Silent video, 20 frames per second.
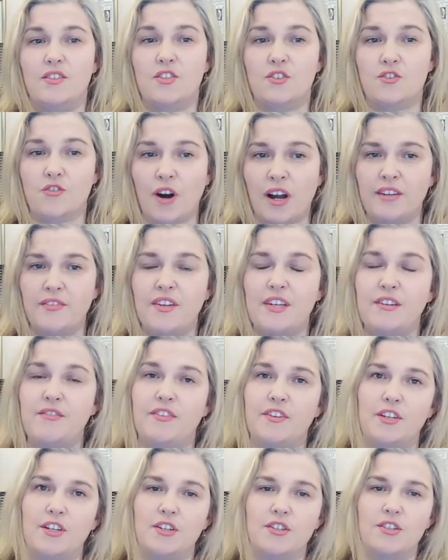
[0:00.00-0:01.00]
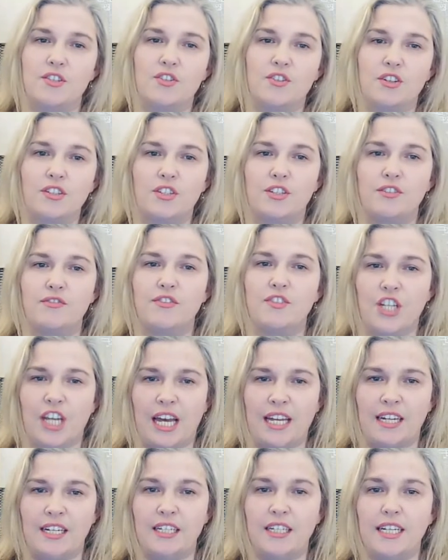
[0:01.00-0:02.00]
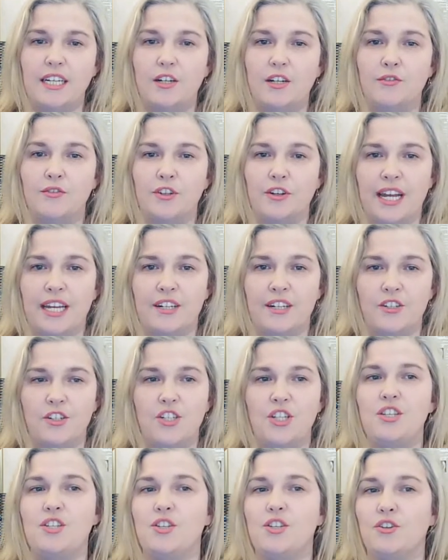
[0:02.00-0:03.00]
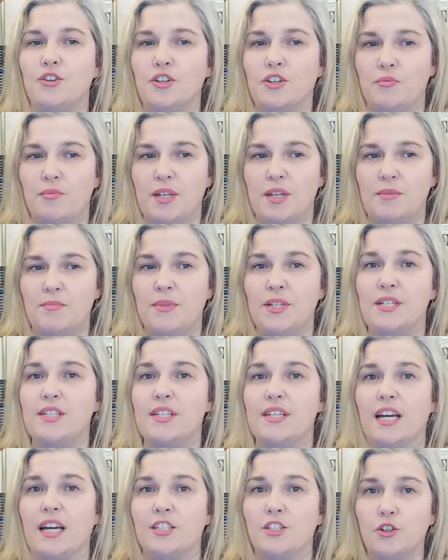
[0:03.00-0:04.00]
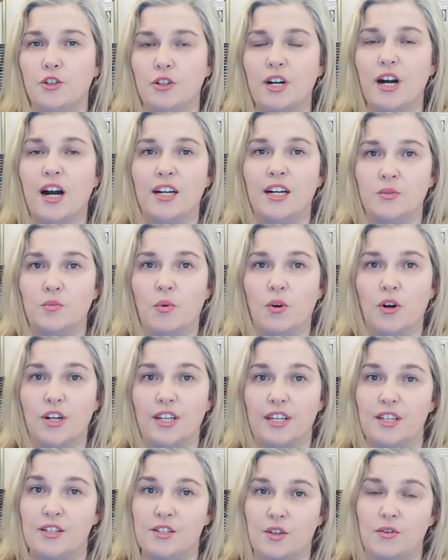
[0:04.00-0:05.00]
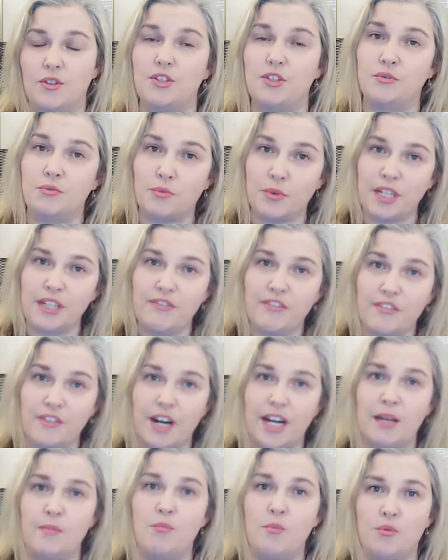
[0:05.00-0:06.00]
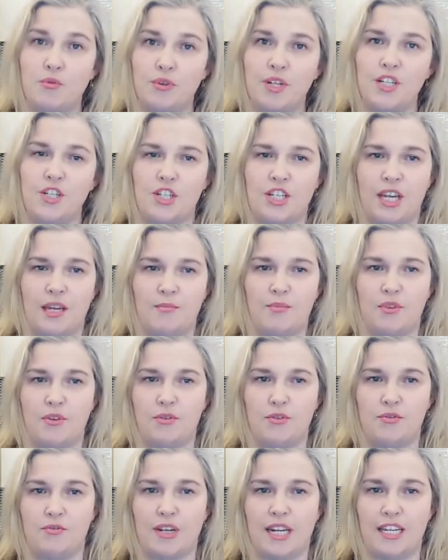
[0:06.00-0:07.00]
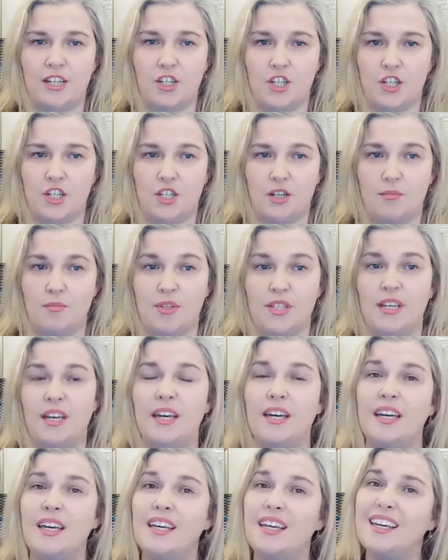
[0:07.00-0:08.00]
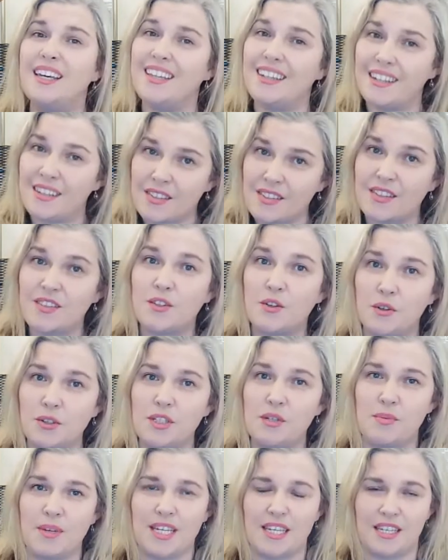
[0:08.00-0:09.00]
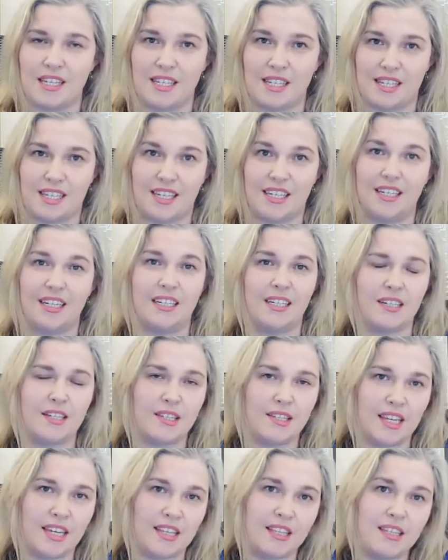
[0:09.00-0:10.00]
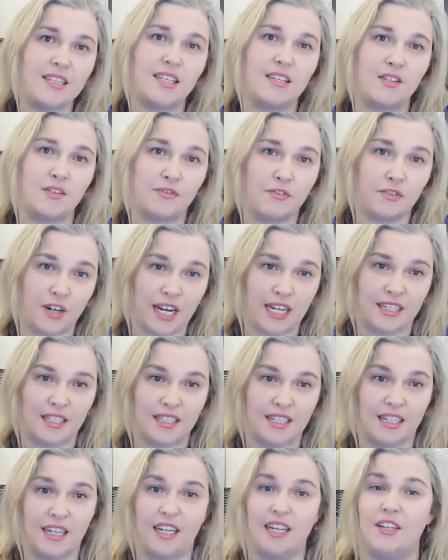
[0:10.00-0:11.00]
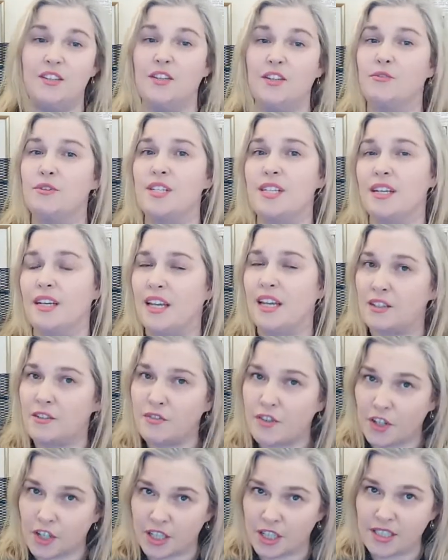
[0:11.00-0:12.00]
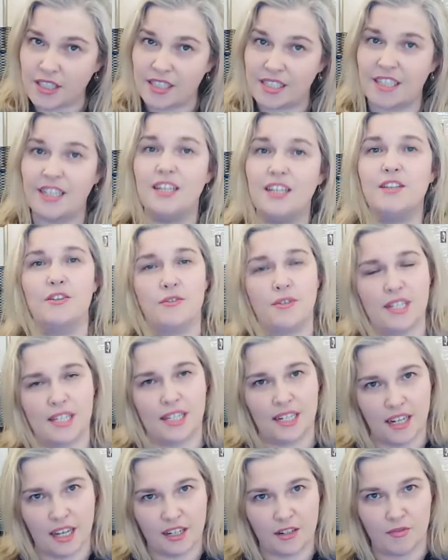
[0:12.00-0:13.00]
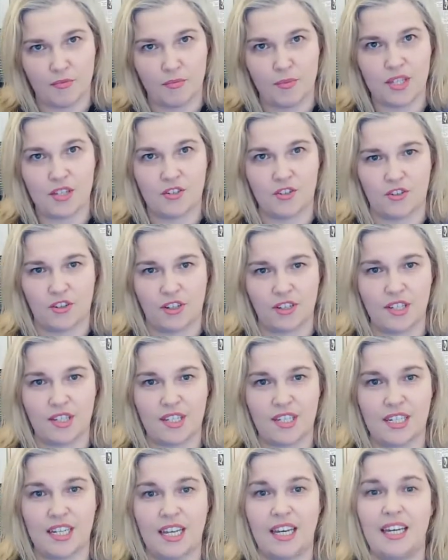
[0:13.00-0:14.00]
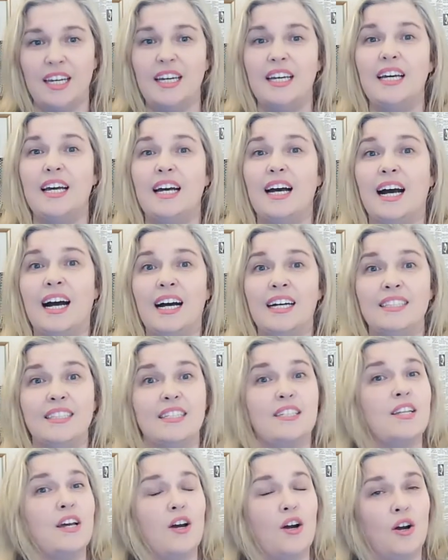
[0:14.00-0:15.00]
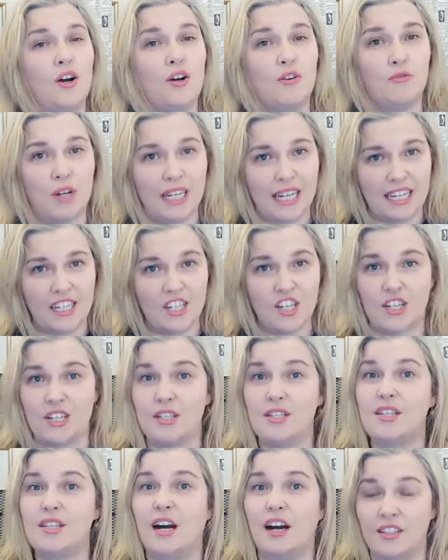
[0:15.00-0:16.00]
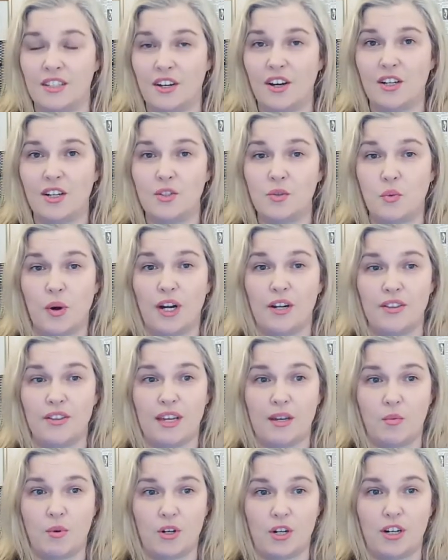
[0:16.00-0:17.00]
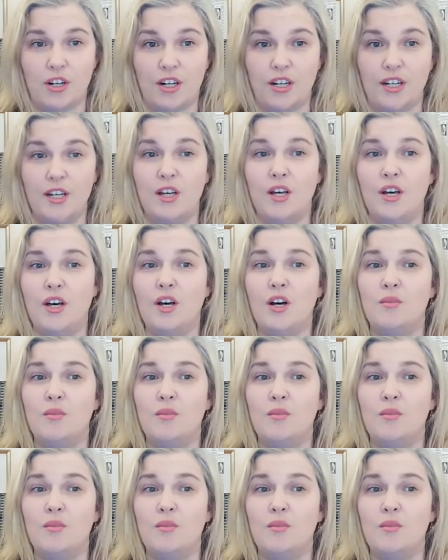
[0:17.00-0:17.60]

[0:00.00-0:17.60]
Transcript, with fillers: Striving for the constructive channeling of your energies, your commitment, and your hard work is going to reframe, reshape those relationships it isn't going to be easy. And I say this as a friend. There is a lot of hurt, there is a lot of mistrust, and relations are not where they were.